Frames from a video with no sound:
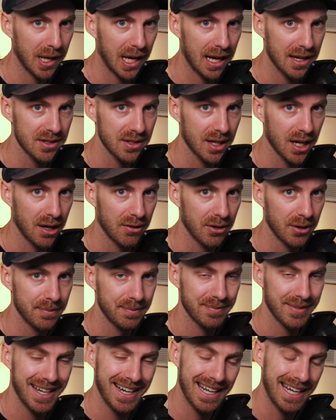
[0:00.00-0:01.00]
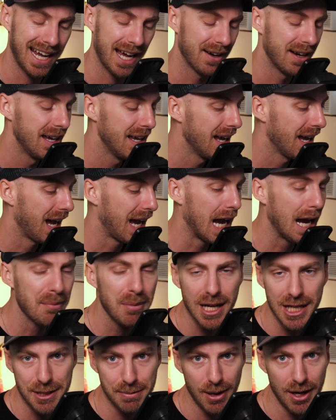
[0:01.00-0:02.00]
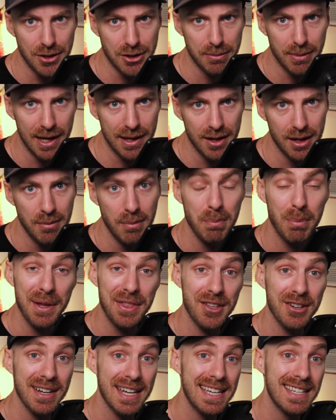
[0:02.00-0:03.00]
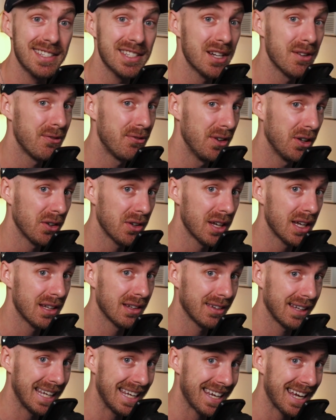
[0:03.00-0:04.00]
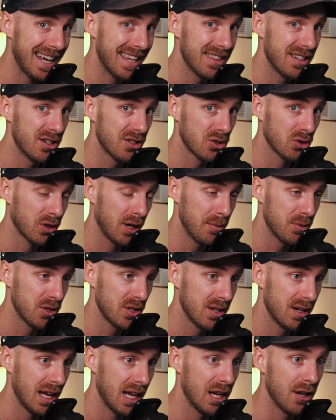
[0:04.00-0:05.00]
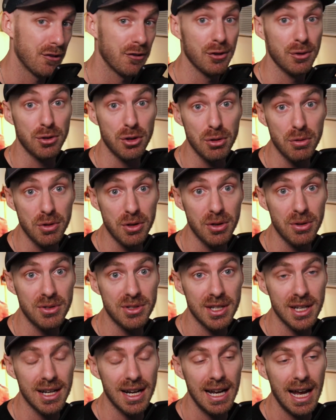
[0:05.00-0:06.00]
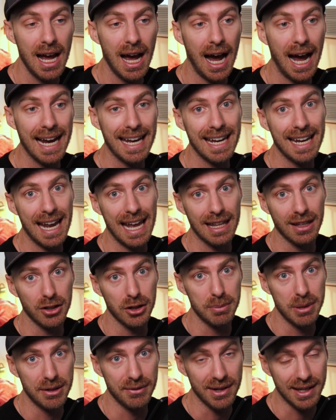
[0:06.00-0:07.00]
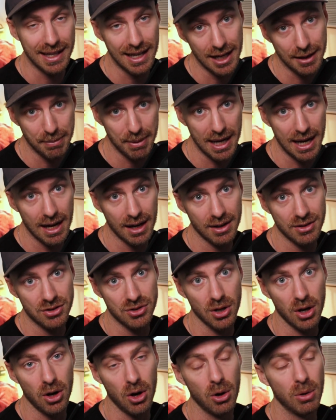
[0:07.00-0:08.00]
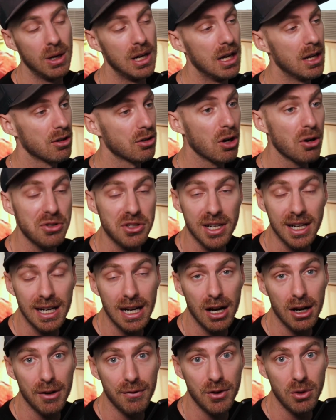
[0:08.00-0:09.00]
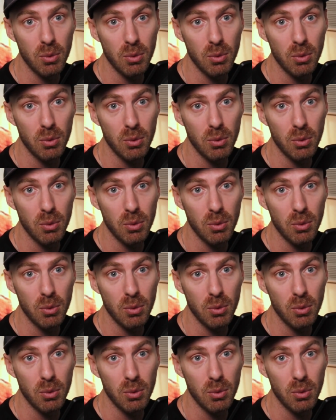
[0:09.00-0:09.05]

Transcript: has it covered. And again, I'm not sponsored by them, but there is an affiliate link in the description. And if you do use it, I get a little bit of a kickback. So go check it out if you